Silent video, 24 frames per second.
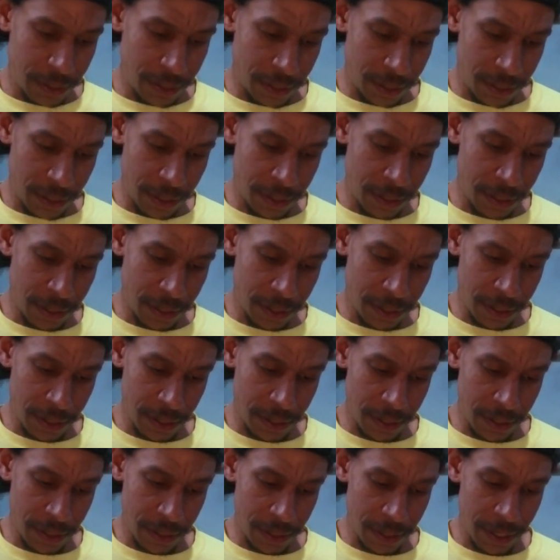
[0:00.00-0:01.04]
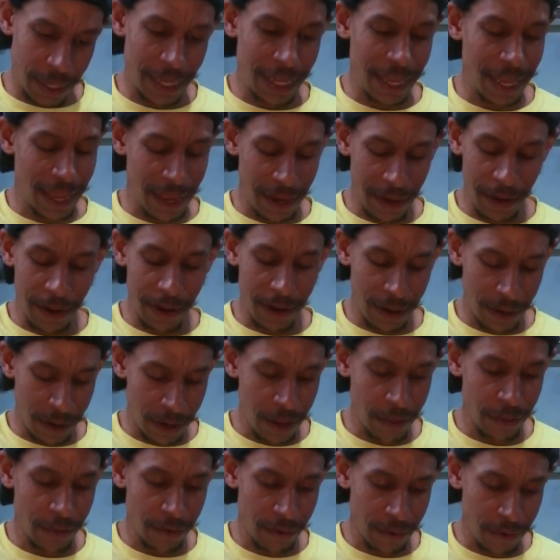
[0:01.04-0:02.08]
again,
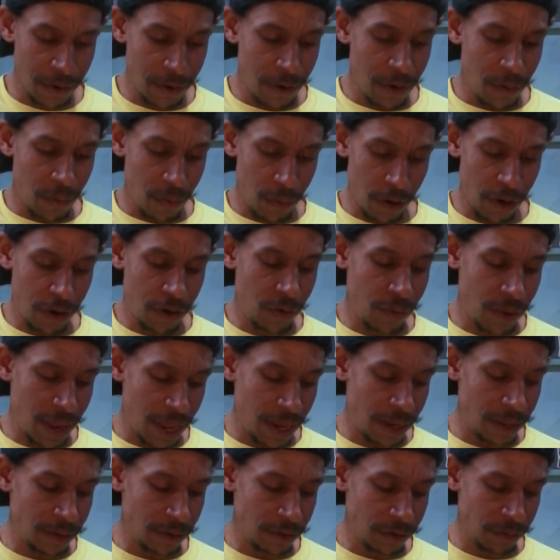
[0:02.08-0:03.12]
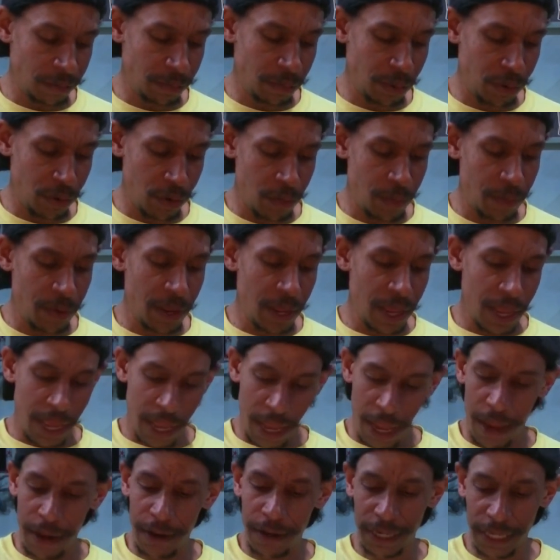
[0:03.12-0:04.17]
another Where Do Anglers Poop?
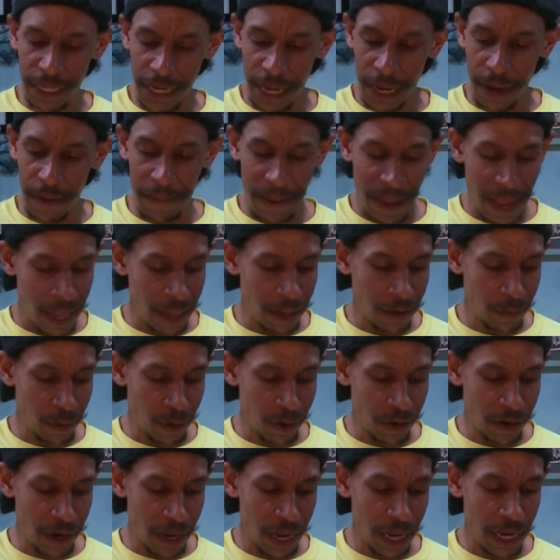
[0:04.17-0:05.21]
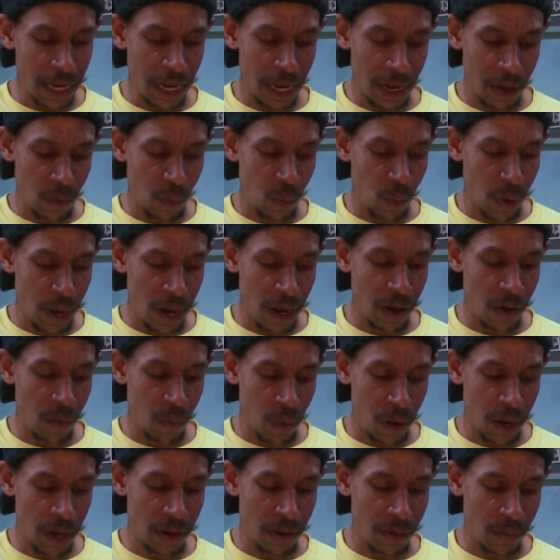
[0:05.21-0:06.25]
How to Tie a Palomar Knot, and Where,
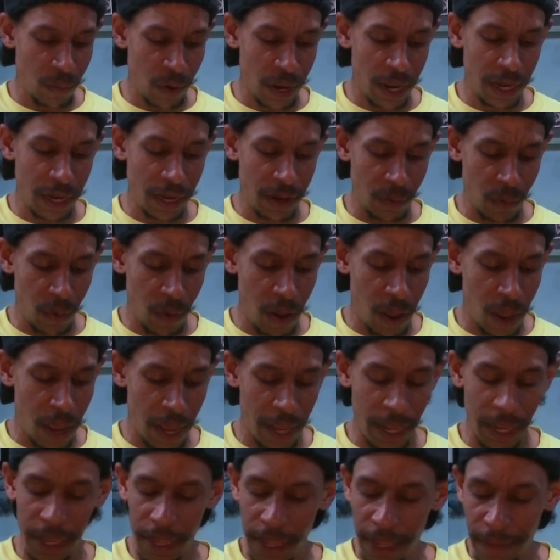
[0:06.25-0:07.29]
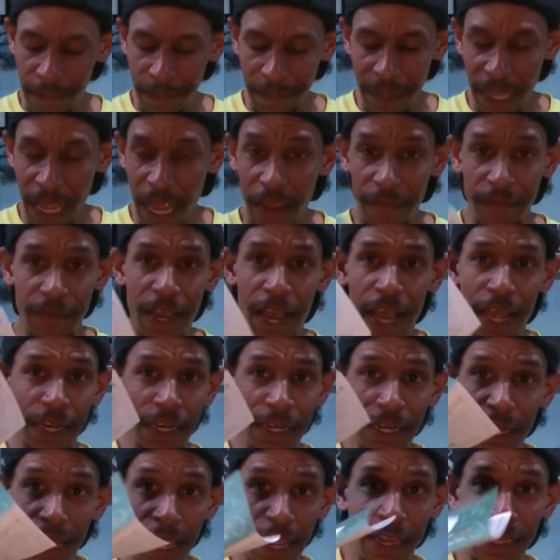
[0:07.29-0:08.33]
What, When, and Why. I've
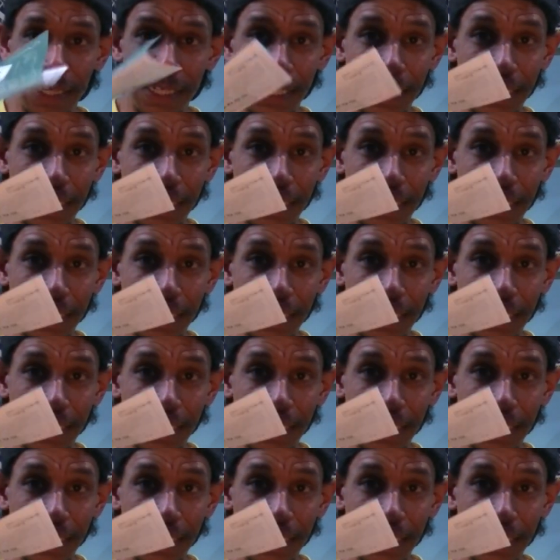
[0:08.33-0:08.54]
gotten like